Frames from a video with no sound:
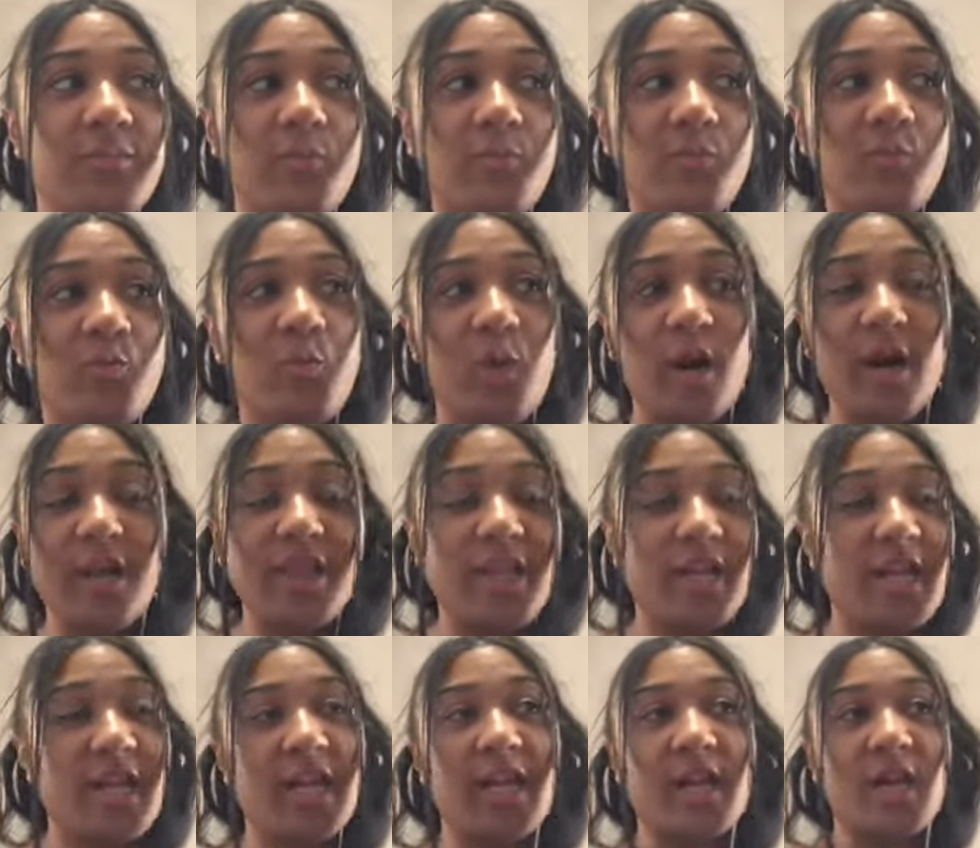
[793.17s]
we're
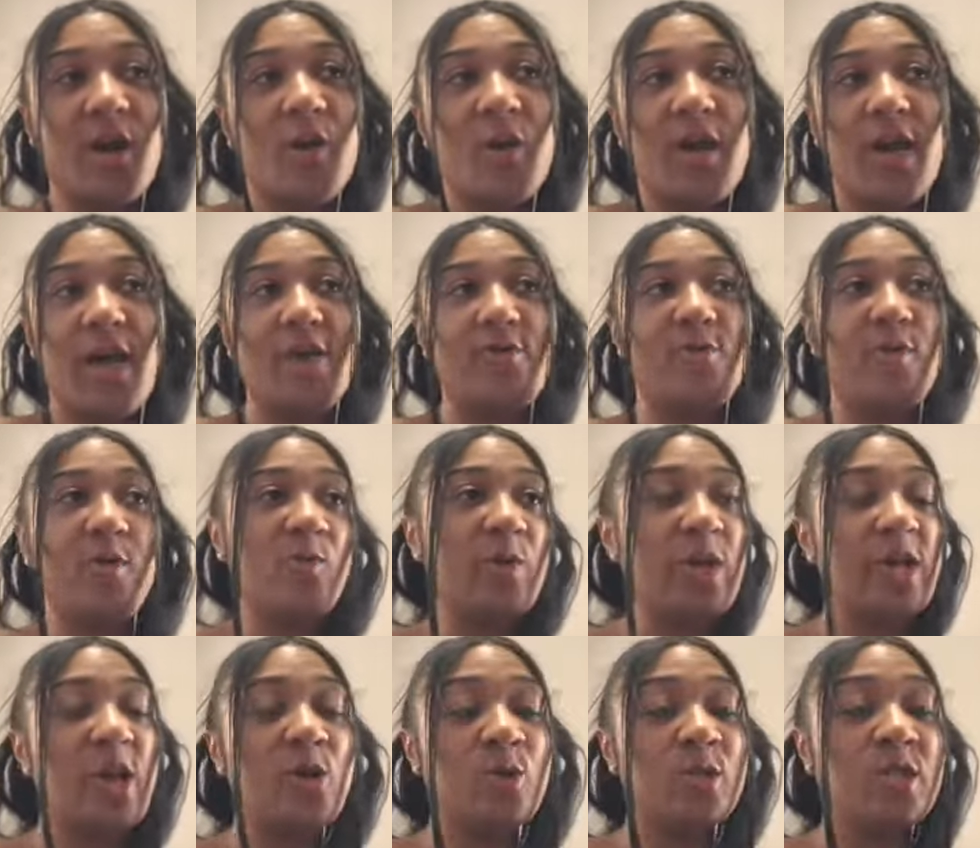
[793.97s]
thinking, okay, well,
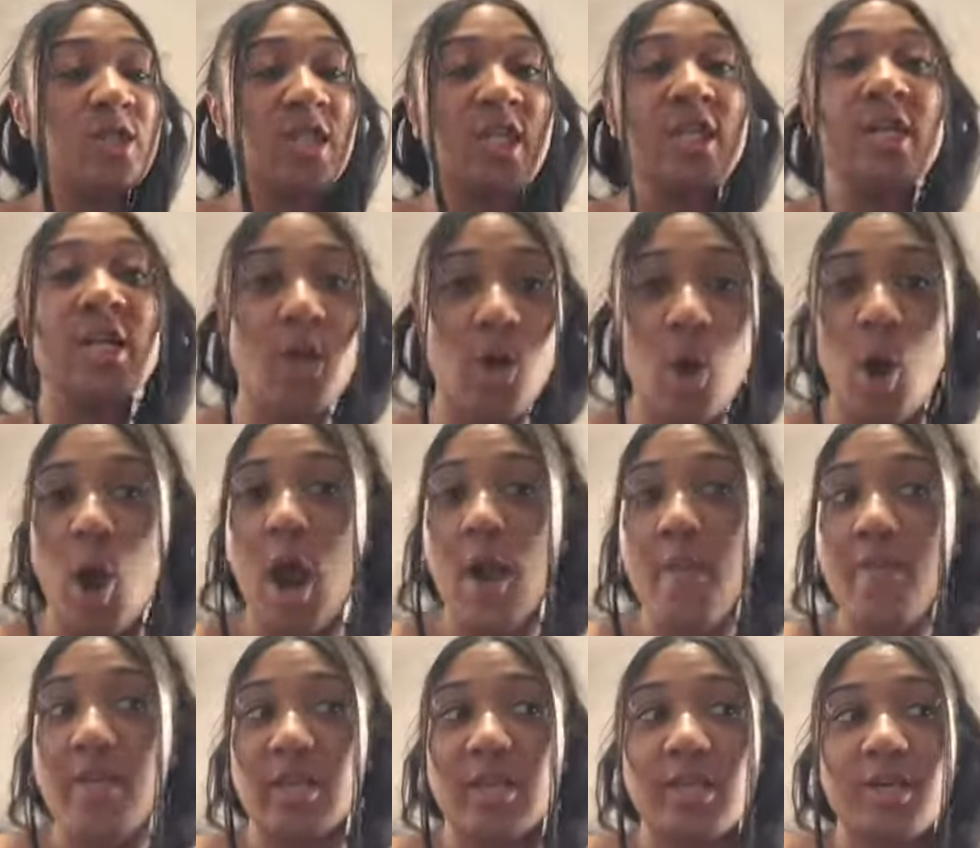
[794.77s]
we don't see the
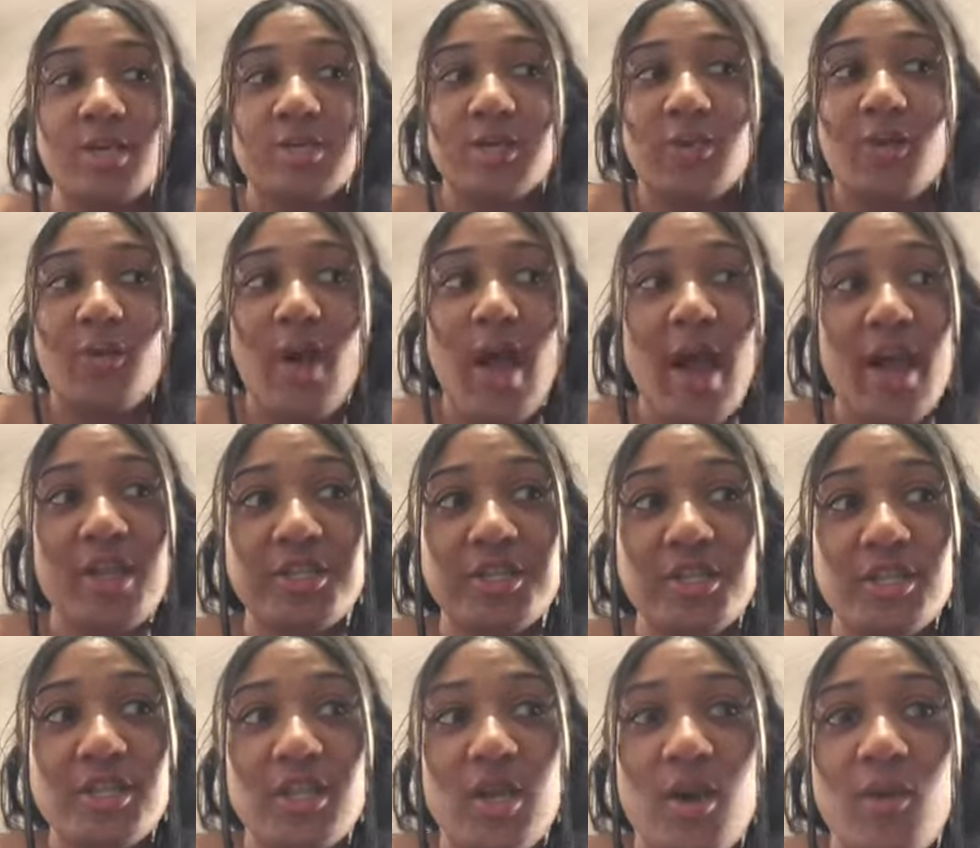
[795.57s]
car, but there's garages.